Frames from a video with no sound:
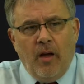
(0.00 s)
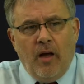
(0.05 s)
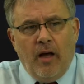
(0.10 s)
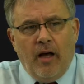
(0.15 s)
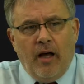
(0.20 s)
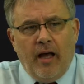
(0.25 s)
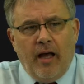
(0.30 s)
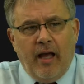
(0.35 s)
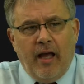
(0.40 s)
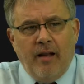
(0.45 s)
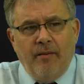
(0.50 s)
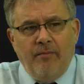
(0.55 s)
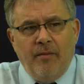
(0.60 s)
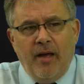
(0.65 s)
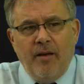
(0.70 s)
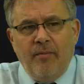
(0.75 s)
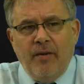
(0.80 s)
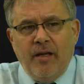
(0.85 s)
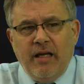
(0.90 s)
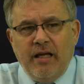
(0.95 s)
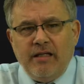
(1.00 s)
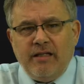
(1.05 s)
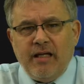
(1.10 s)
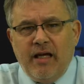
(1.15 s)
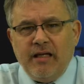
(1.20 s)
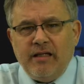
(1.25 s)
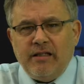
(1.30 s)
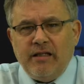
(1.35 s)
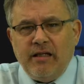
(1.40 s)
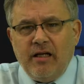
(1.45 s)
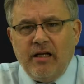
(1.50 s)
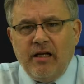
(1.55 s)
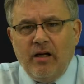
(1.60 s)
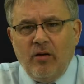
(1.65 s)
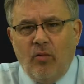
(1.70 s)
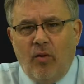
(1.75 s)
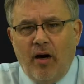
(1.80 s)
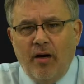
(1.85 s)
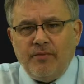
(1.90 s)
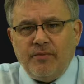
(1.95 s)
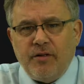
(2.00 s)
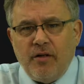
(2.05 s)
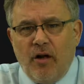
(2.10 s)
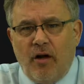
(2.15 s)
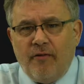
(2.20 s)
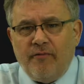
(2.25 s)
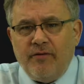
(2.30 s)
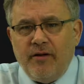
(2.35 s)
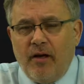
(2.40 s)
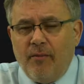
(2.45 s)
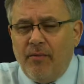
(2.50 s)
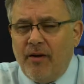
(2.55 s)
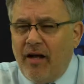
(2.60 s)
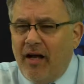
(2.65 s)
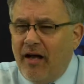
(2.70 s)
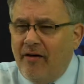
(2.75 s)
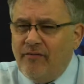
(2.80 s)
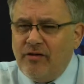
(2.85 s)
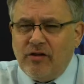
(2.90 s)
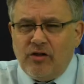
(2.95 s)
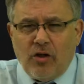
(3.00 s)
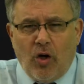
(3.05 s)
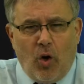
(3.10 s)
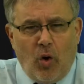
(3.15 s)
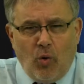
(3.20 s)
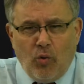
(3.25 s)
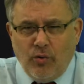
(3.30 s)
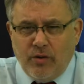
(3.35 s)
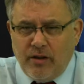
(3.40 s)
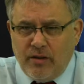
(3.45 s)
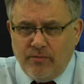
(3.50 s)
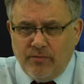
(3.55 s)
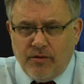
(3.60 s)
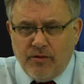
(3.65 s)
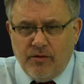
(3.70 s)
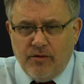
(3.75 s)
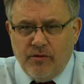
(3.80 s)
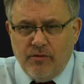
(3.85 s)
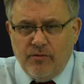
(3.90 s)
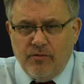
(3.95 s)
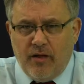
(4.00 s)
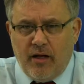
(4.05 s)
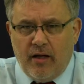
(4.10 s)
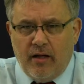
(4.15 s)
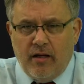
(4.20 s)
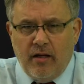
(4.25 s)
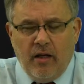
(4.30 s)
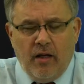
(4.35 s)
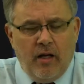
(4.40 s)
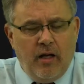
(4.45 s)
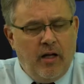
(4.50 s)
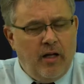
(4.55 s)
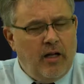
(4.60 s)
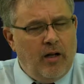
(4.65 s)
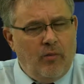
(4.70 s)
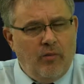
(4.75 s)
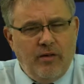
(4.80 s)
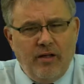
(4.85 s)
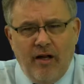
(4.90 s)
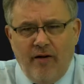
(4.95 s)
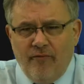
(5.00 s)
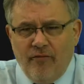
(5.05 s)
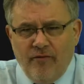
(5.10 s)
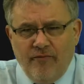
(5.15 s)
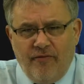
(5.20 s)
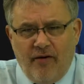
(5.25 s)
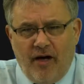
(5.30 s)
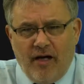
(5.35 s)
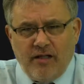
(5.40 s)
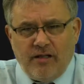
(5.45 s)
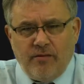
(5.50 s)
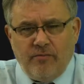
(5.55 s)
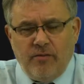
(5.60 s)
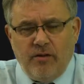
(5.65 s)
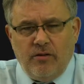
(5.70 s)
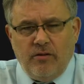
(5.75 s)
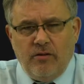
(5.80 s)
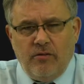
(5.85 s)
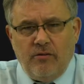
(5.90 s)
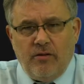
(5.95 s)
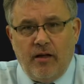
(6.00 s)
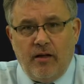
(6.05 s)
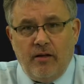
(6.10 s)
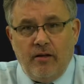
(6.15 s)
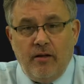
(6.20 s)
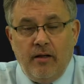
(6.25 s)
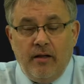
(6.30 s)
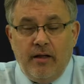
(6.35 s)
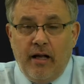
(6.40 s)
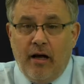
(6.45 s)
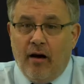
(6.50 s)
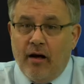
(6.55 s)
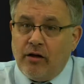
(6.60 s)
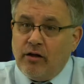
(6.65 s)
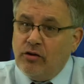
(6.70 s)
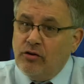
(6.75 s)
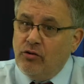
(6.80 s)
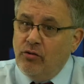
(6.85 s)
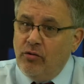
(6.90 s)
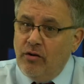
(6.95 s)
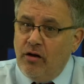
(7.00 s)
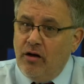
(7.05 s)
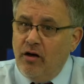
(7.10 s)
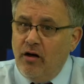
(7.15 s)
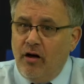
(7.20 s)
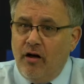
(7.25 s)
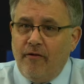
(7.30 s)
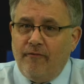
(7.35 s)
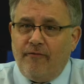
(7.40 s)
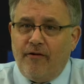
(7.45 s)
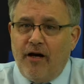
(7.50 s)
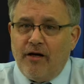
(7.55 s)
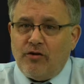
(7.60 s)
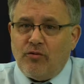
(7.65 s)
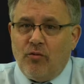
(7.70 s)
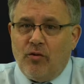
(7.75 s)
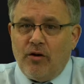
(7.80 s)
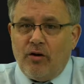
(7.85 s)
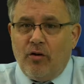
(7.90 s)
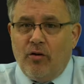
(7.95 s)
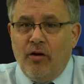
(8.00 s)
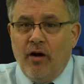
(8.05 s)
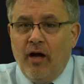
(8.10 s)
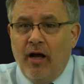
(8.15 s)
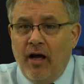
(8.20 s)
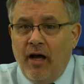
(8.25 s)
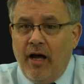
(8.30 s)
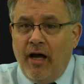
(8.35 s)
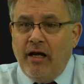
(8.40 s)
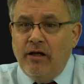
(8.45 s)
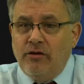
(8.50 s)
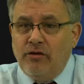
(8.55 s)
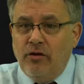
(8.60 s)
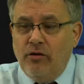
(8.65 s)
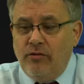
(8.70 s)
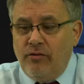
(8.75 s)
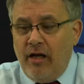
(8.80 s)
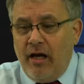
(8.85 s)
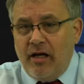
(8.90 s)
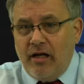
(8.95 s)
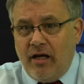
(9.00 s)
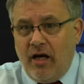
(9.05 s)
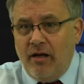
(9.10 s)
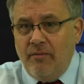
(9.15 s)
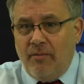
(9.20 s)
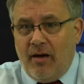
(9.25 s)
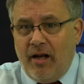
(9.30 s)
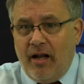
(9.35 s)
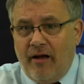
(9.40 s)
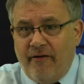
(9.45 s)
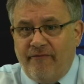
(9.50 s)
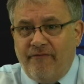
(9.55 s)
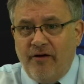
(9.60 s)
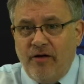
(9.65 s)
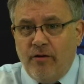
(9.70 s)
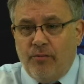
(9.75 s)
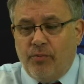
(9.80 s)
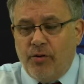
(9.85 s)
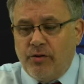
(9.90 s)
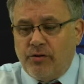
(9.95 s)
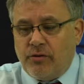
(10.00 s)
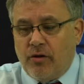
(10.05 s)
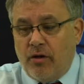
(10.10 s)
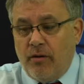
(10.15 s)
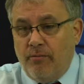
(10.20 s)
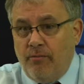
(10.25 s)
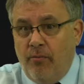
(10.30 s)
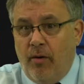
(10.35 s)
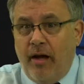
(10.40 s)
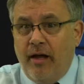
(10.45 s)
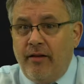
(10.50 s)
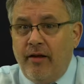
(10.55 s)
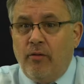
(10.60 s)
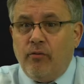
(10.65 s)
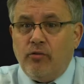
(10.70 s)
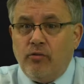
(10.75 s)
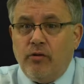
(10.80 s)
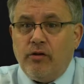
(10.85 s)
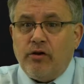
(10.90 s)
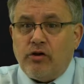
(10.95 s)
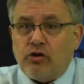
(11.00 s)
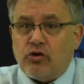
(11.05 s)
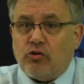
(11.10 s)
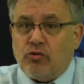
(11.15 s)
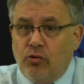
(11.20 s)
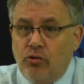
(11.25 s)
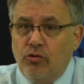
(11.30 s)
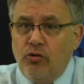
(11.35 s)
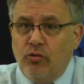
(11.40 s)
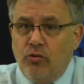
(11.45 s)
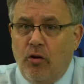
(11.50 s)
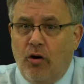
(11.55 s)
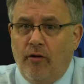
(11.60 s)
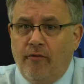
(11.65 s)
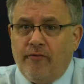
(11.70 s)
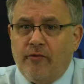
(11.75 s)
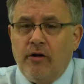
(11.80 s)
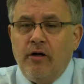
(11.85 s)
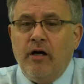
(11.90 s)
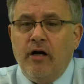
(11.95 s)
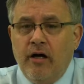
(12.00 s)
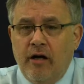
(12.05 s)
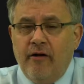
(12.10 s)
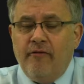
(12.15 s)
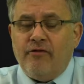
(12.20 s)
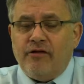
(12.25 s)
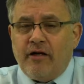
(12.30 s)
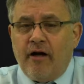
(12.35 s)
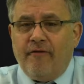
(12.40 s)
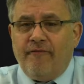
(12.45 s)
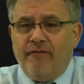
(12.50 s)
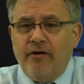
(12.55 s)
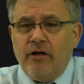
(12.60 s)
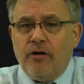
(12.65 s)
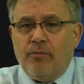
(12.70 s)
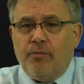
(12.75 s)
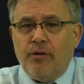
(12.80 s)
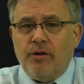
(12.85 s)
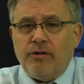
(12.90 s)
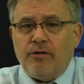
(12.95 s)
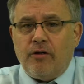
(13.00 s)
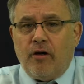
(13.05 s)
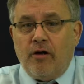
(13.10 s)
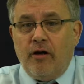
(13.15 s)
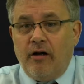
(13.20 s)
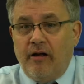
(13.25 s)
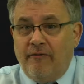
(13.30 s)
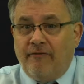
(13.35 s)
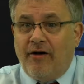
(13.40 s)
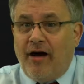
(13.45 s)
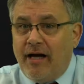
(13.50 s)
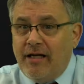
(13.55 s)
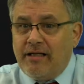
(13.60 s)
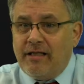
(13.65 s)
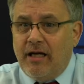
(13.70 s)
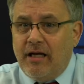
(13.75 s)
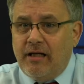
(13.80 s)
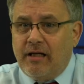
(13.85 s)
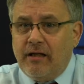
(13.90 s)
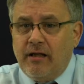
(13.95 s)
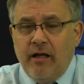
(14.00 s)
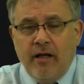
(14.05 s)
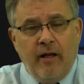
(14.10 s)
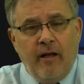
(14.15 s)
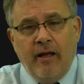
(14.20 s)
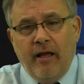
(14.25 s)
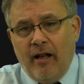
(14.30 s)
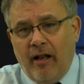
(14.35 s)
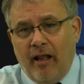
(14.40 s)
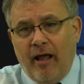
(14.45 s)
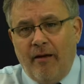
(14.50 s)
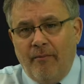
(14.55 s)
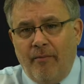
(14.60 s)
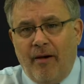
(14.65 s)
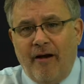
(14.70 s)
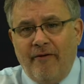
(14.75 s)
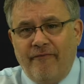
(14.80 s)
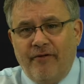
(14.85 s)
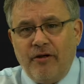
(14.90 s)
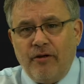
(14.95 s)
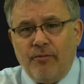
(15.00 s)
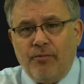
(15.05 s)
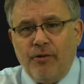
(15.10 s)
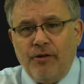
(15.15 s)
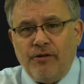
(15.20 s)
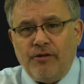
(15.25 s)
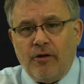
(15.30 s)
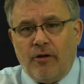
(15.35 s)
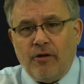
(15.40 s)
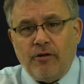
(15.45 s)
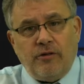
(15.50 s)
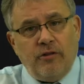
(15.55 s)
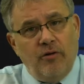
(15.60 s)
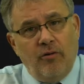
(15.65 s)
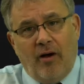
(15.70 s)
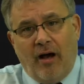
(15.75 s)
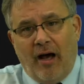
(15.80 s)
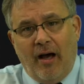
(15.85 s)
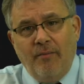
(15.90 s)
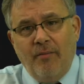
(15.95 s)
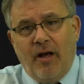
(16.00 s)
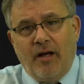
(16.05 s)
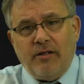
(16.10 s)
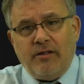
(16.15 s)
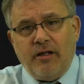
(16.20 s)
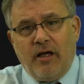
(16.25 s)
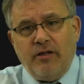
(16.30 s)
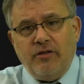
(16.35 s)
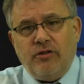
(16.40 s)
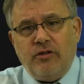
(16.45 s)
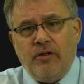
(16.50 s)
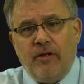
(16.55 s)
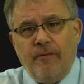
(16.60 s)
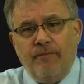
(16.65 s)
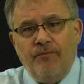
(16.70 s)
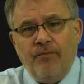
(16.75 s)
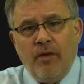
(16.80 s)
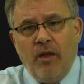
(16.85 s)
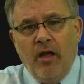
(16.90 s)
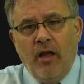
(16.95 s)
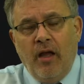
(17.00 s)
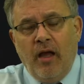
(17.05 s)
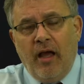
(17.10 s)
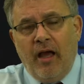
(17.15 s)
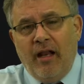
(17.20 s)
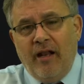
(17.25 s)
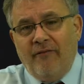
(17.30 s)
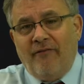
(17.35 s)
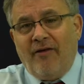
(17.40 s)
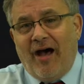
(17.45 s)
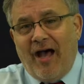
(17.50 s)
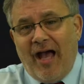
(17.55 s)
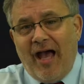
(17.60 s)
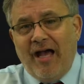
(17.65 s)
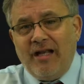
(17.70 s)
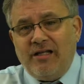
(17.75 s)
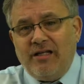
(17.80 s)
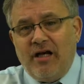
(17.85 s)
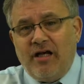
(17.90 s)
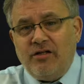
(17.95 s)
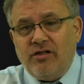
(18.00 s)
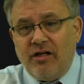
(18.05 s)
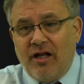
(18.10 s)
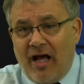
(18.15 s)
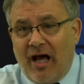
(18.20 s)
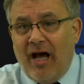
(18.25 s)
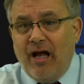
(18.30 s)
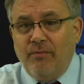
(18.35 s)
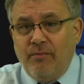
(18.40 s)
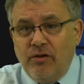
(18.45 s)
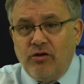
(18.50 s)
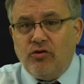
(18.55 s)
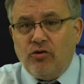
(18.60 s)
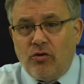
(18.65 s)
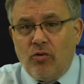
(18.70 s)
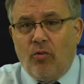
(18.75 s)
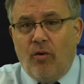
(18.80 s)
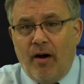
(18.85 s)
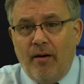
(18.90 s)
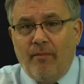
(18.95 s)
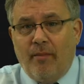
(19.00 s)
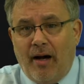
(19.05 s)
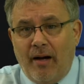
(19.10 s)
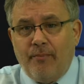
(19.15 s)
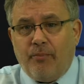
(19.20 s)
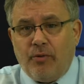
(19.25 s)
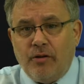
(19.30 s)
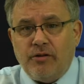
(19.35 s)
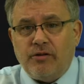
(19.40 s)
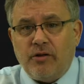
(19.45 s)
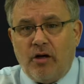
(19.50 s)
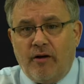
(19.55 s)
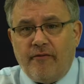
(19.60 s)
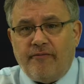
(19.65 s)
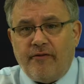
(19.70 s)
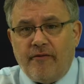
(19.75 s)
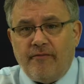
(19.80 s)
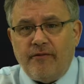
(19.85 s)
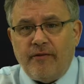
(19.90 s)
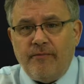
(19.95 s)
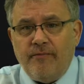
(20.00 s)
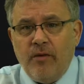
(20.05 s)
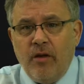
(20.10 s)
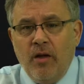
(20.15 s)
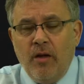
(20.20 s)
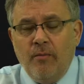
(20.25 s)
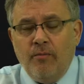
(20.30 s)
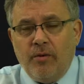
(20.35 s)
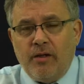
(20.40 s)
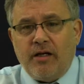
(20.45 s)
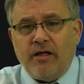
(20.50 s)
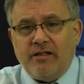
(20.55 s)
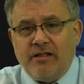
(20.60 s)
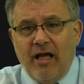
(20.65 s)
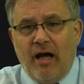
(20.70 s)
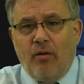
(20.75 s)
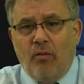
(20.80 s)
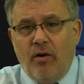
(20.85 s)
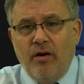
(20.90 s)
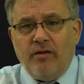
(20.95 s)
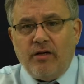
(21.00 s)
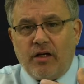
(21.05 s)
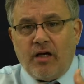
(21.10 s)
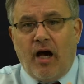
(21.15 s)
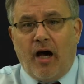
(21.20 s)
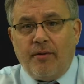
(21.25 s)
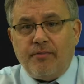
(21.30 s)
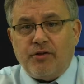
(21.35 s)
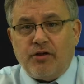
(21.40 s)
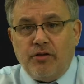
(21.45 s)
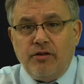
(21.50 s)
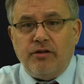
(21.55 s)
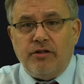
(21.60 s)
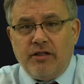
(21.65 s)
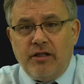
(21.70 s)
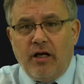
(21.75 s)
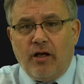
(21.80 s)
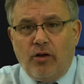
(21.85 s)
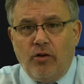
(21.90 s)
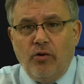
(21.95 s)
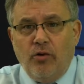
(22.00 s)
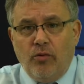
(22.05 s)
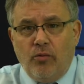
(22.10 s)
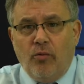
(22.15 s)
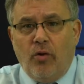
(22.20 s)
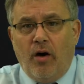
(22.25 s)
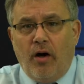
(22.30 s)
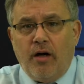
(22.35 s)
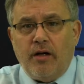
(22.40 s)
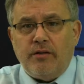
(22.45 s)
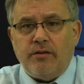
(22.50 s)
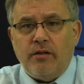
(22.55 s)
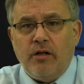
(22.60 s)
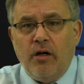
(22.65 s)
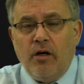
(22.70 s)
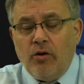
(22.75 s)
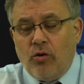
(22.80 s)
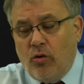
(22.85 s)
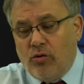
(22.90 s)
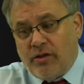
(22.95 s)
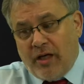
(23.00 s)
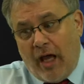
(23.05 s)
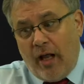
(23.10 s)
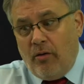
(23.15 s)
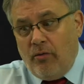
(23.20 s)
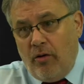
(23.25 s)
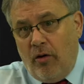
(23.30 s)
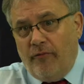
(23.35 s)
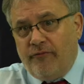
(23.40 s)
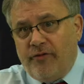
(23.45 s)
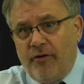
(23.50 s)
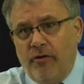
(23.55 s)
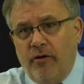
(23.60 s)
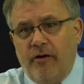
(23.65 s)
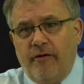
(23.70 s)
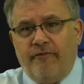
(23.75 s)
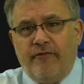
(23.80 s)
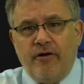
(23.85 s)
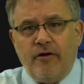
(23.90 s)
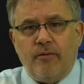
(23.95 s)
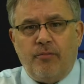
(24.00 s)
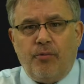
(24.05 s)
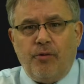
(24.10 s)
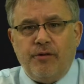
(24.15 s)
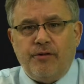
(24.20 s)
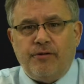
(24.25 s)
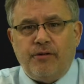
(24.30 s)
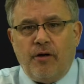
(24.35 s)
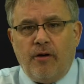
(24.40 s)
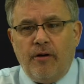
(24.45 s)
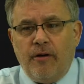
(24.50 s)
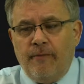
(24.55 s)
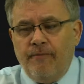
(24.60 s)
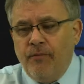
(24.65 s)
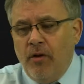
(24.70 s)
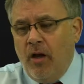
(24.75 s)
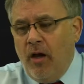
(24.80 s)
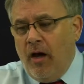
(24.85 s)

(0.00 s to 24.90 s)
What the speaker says: And maybe he takes it and he wipes it off now, but I haven't told him to do that. And I would never advise him to do that. Now, I could do it in another fashion where I go, "Hey, dude, that gun might have fingerprints on it. Man, that would really screw you over if it's got fingerprints on it. If I take it, it'll have my fingerprints on it too. I'm not touching it. And if I had touched it, I'd be sure to wipe my prints off of it, because that way the cops couldn't tell who it was. Of course, I don't know if there are any fingerprints on it.